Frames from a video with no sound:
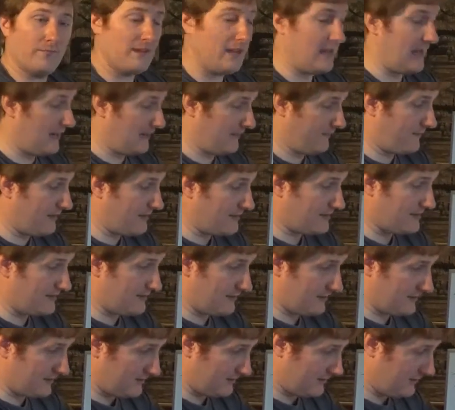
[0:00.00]
And if
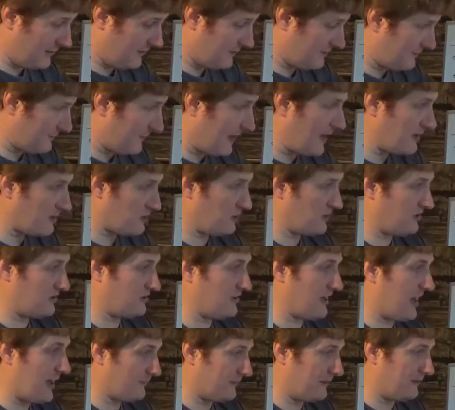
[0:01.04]
the expansion is stopped,